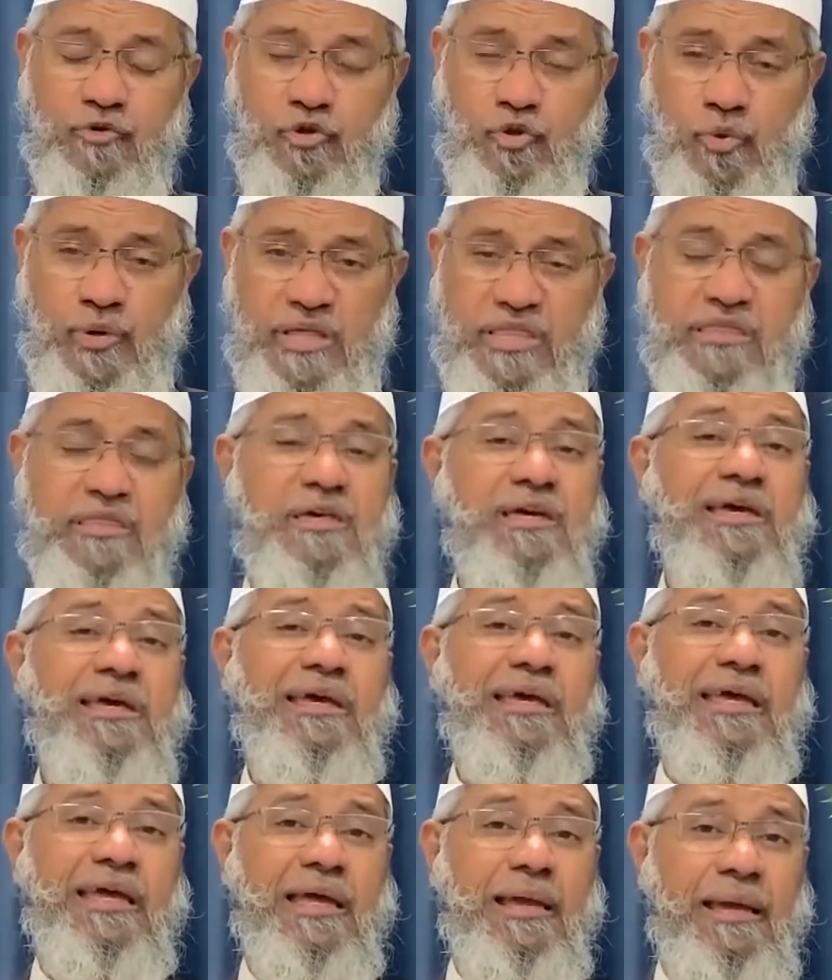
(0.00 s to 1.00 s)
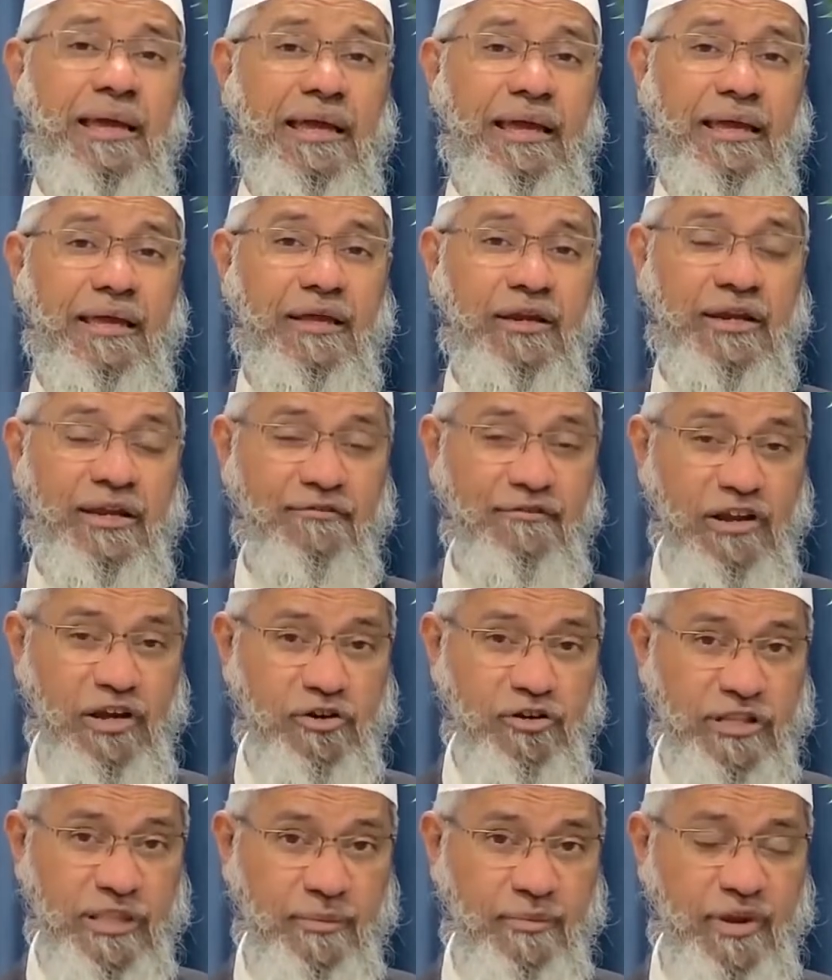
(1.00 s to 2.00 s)
to you is, reveal
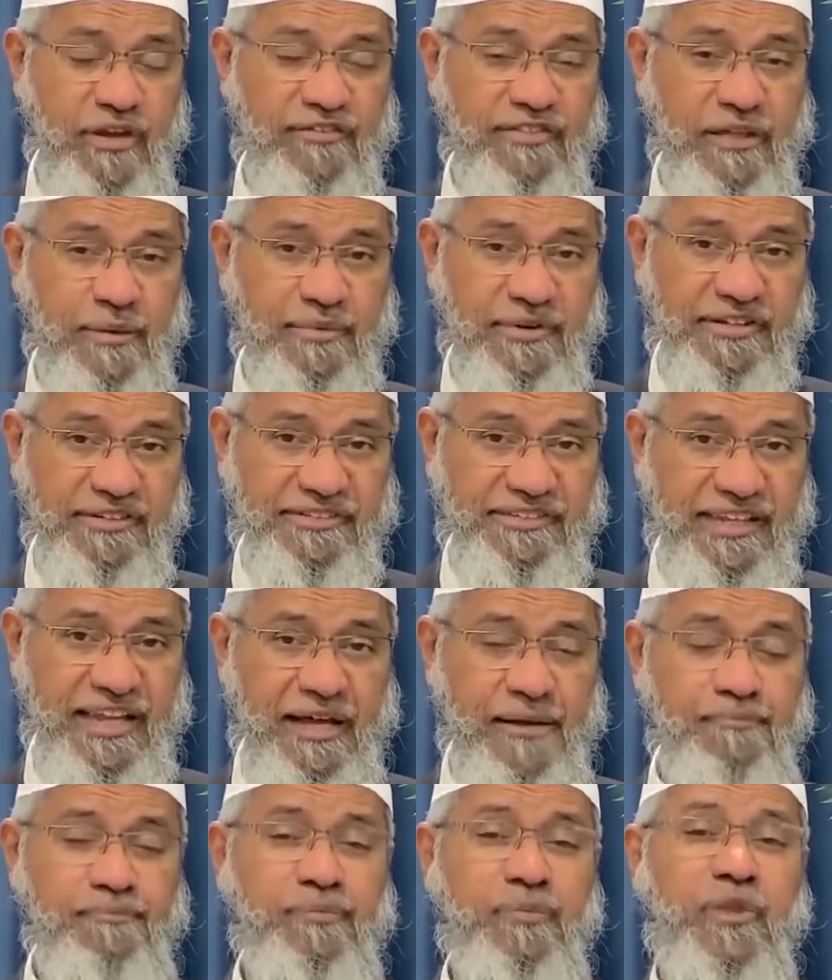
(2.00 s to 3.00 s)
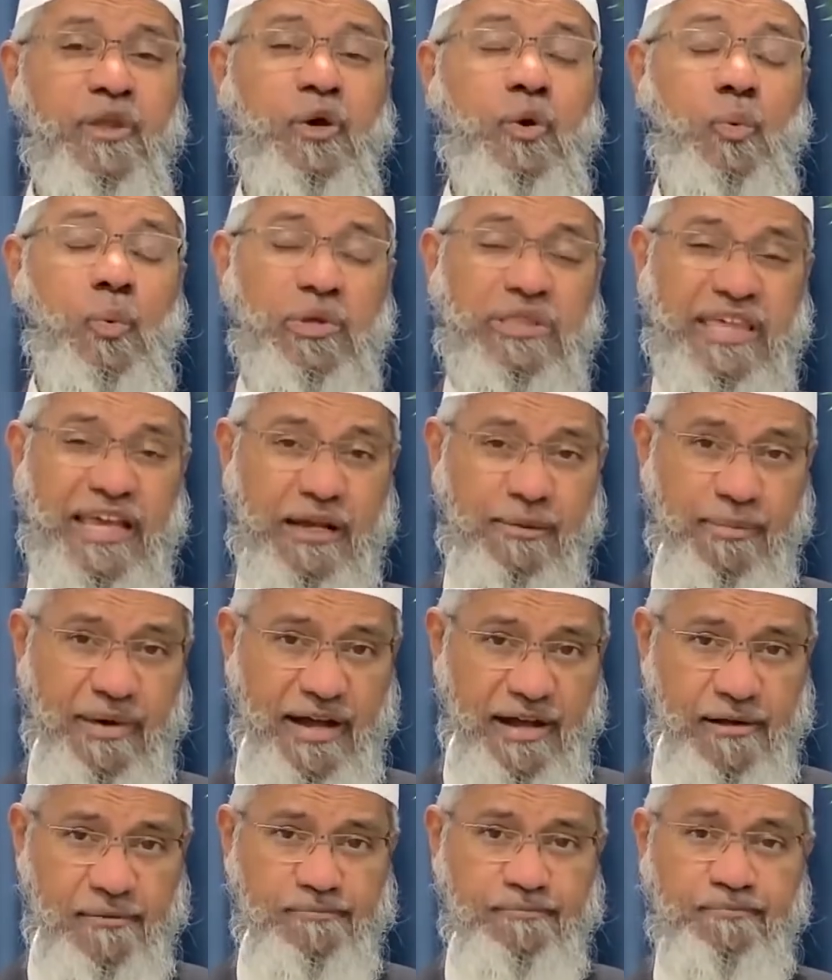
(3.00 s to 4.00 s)
to them the accept Islam with
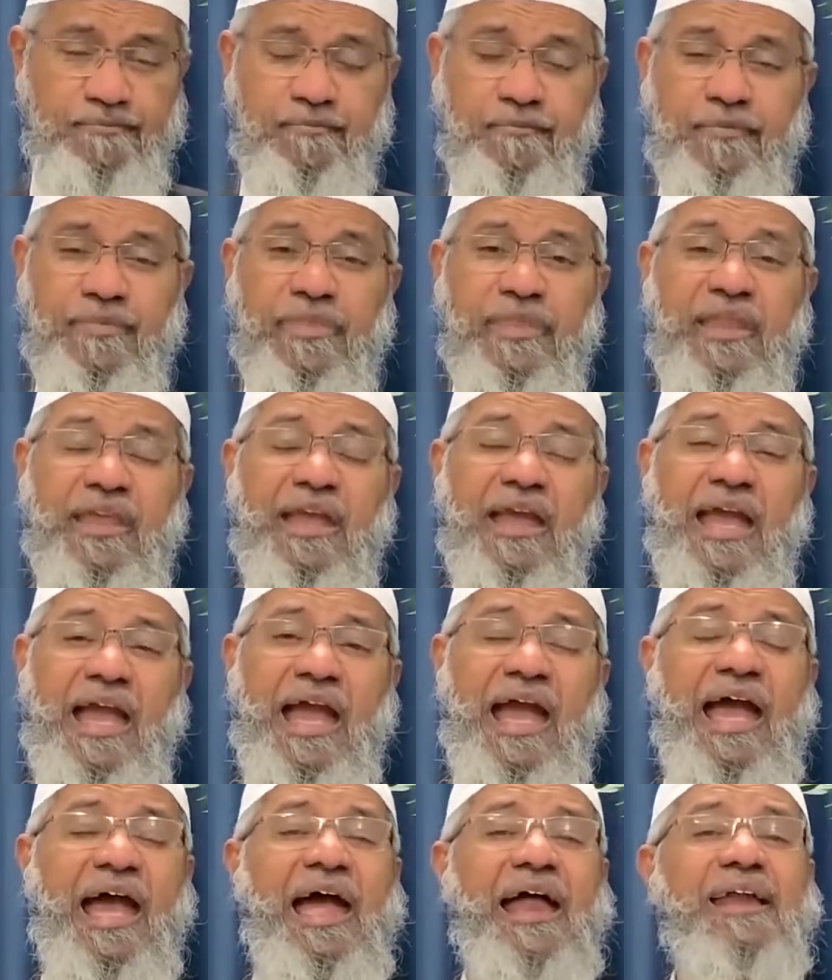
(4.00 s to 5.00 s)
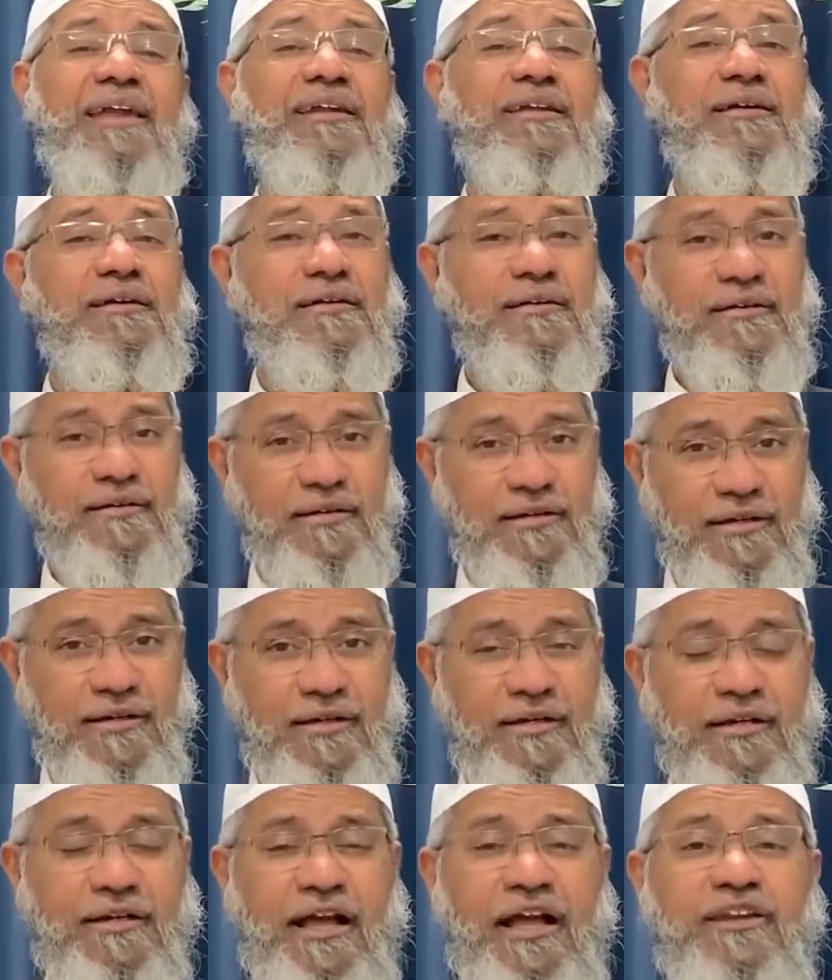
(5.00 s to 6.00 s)
hikmah and
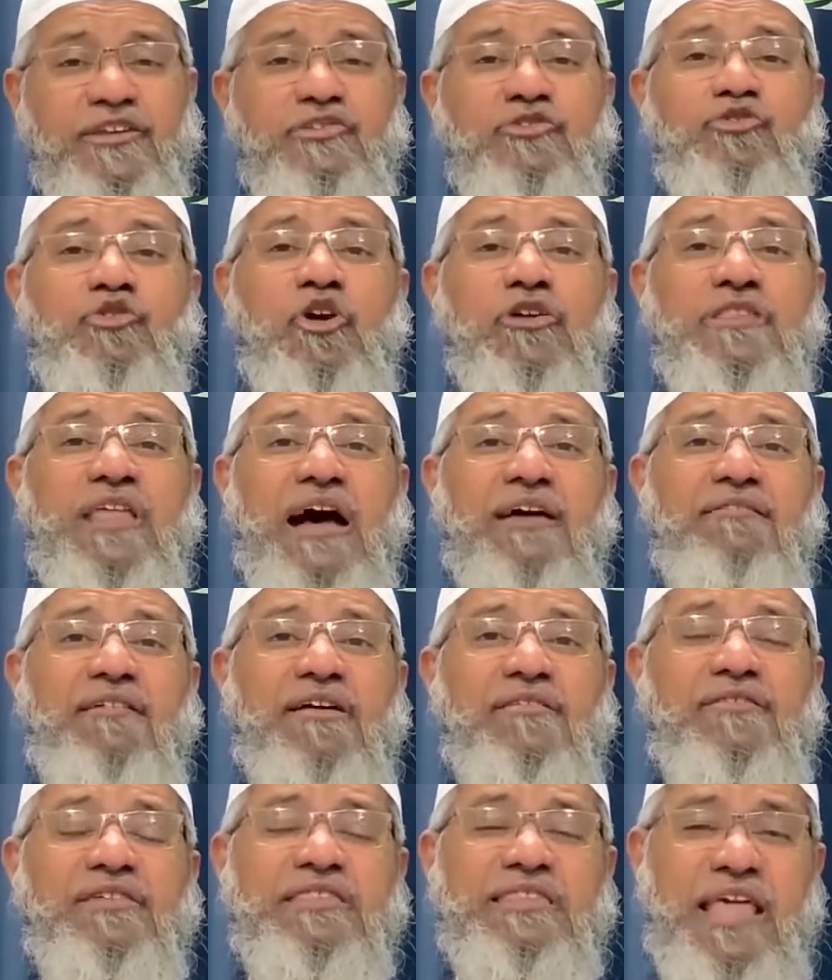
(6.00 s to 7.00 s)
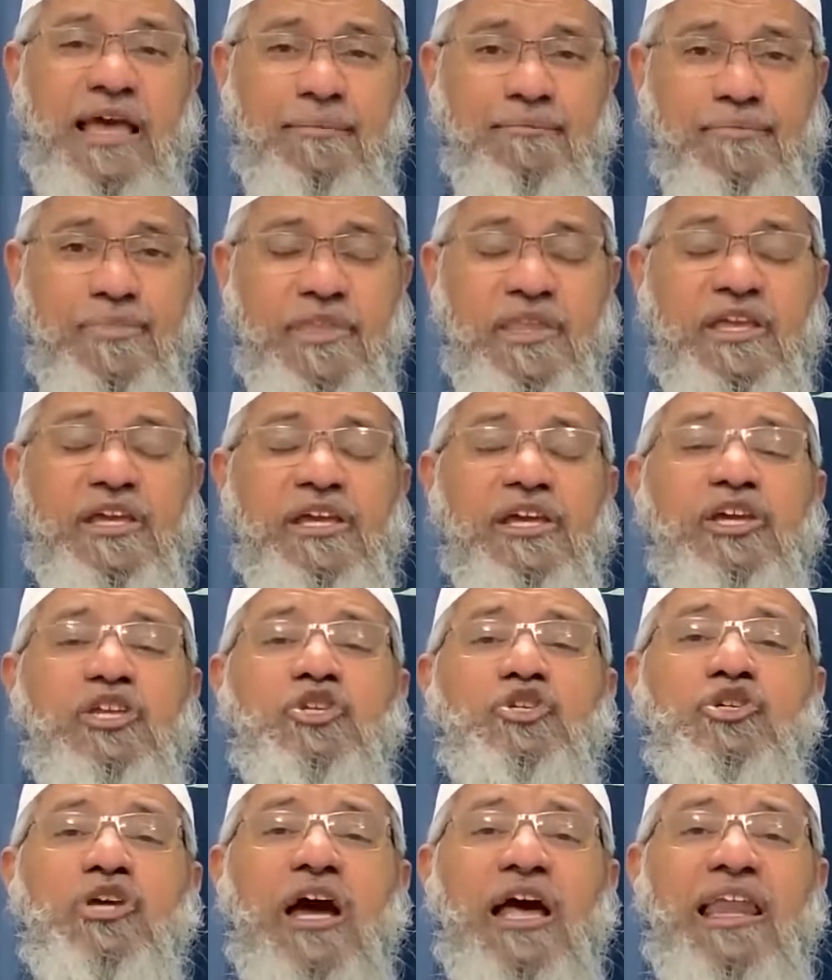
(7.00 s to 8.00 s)
continue your dawah with them.
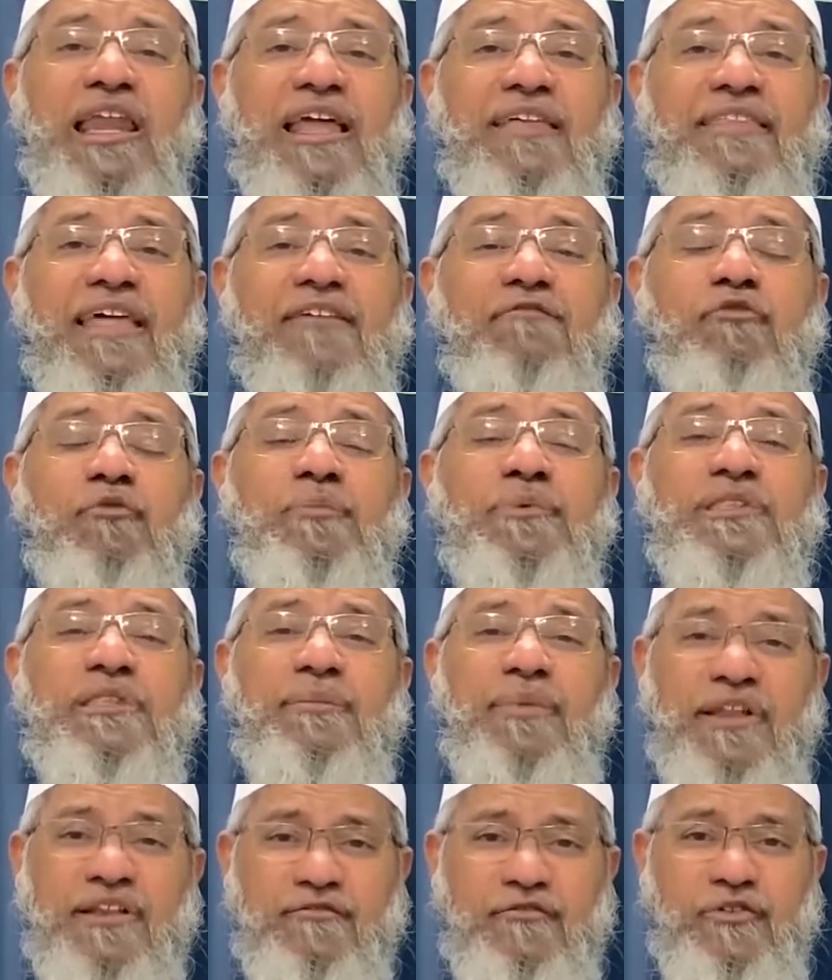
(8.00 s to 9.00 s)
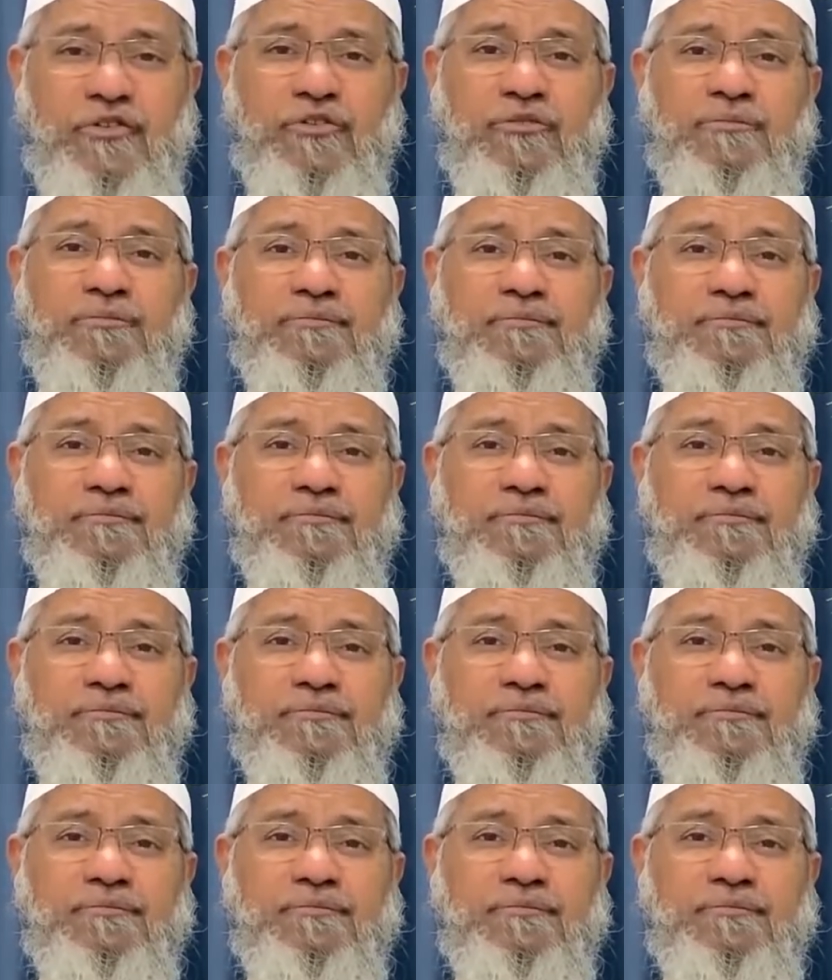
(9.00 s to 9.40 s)
Inshallah, that will be the best for you.